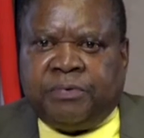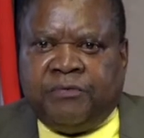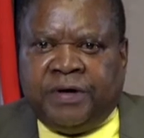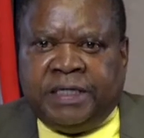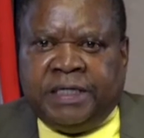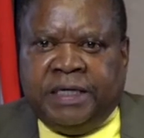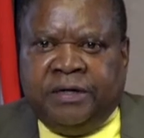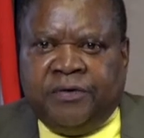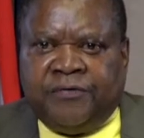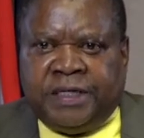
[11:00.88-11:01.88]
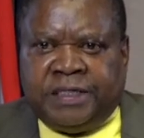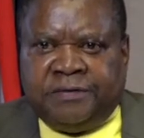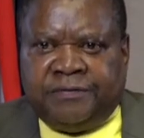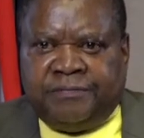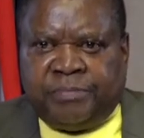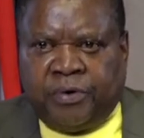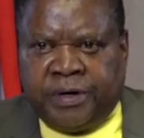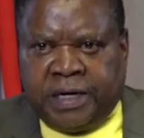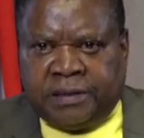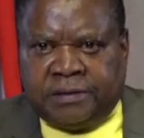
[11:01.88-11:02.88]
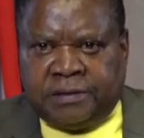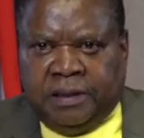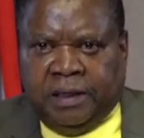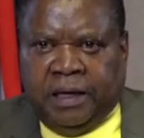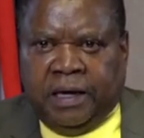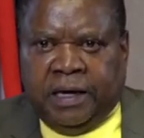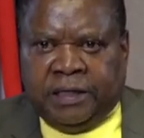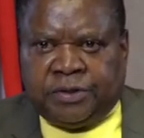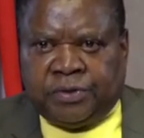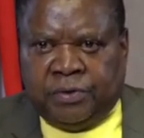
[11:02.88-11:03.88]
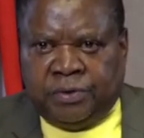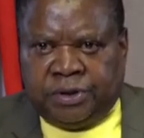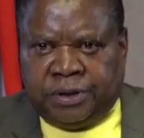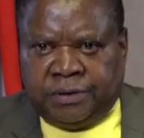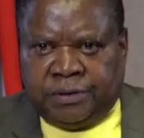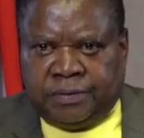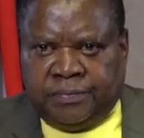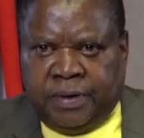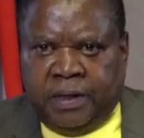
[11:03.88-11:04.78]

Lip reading: providing innovative products and solutions,